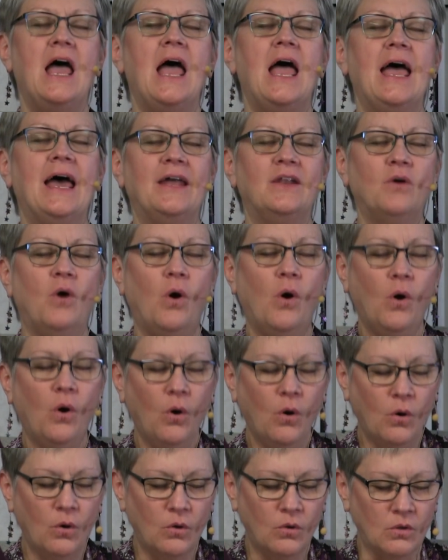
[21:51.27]
and
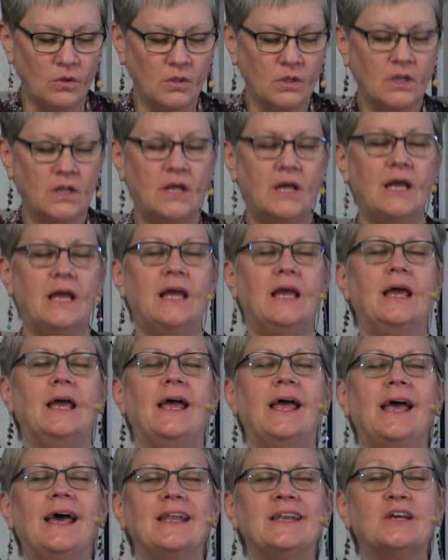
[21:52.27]
whole
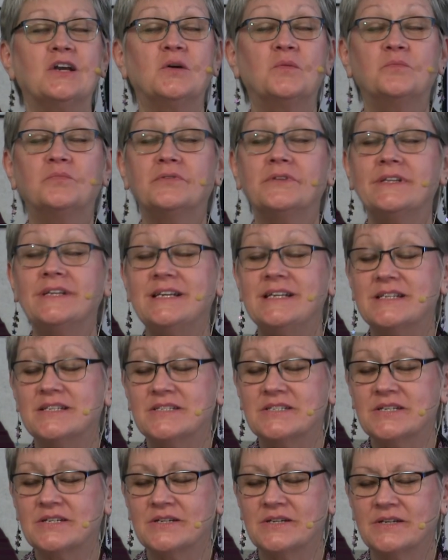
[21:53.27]
and
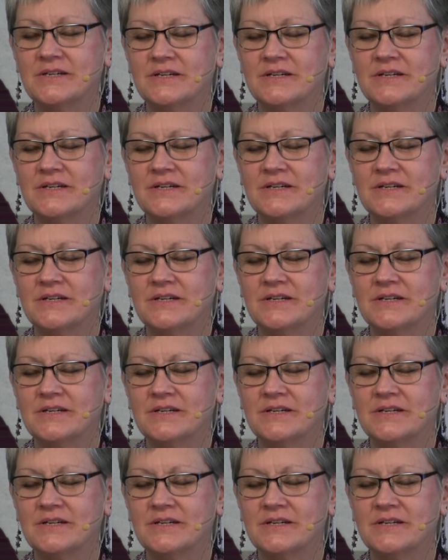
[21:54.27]
complete.